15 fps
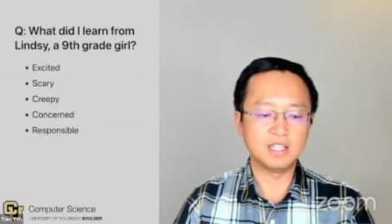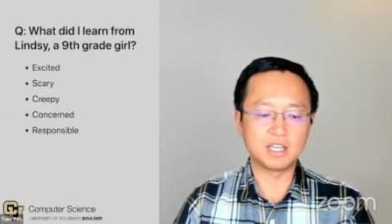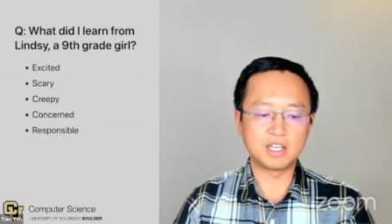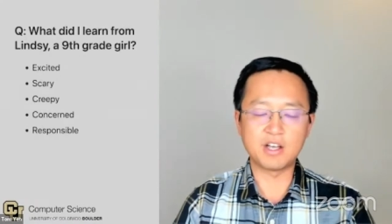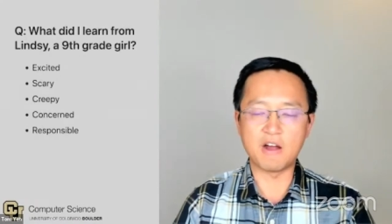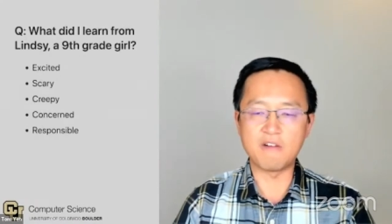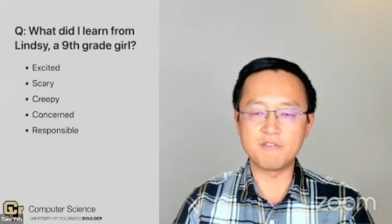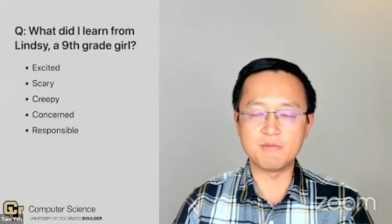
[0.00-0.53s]

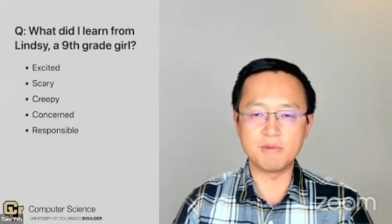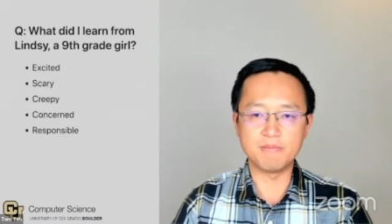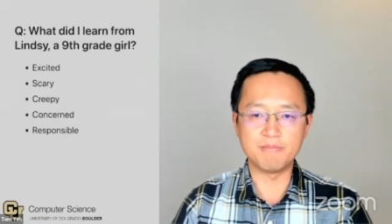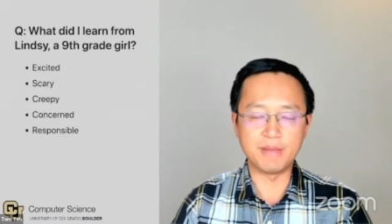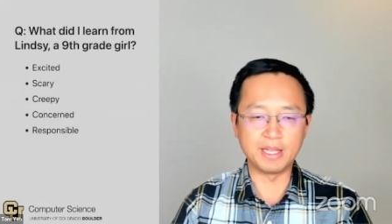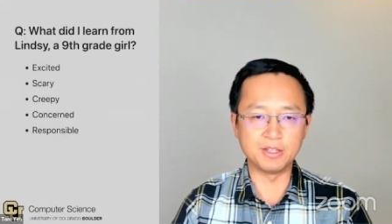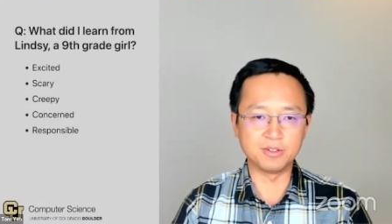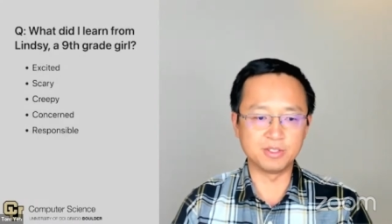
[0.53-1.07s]
The government
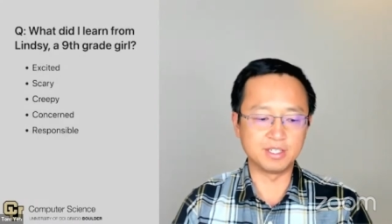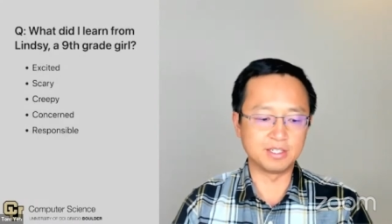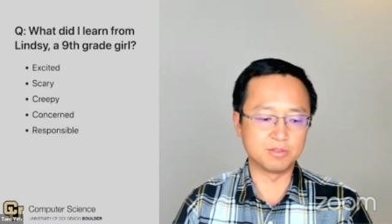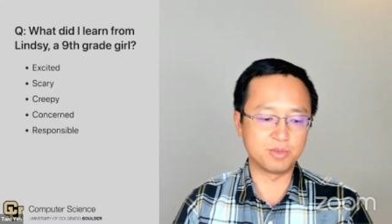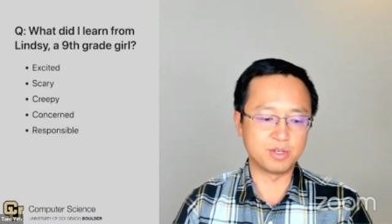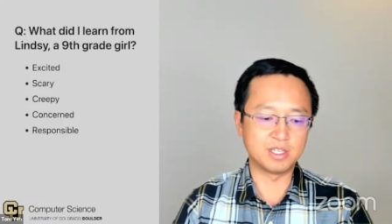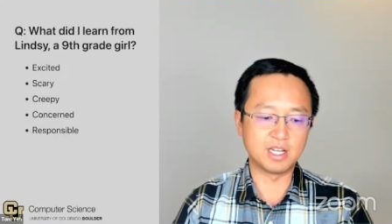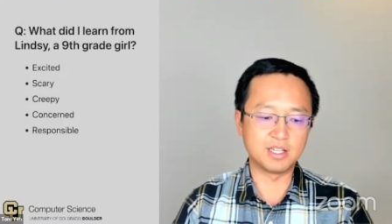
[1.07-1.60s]
meddling
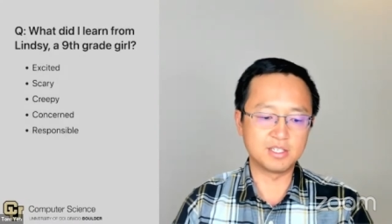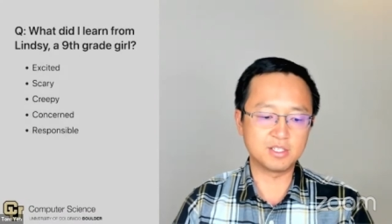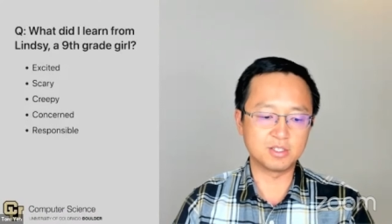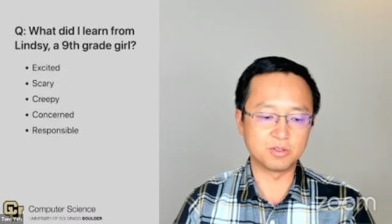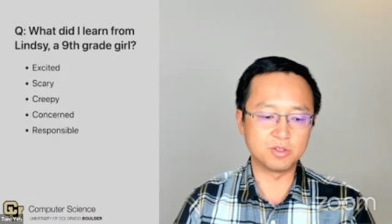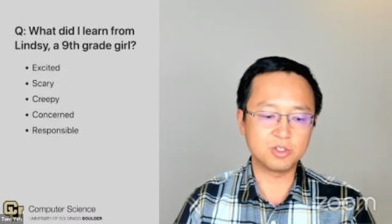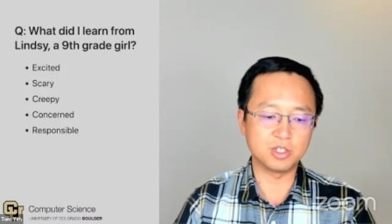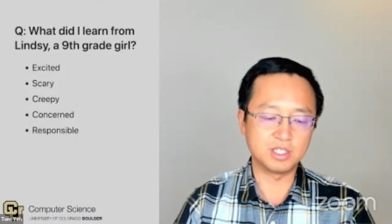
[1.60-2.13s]
is really not a
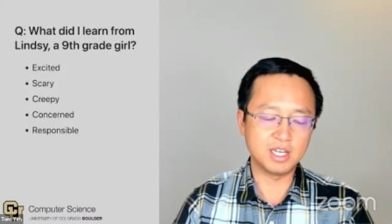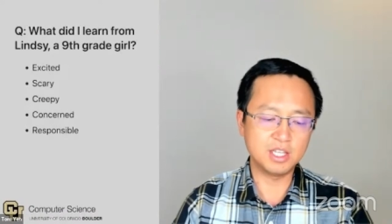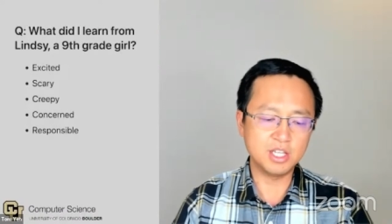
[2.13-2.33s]
solution.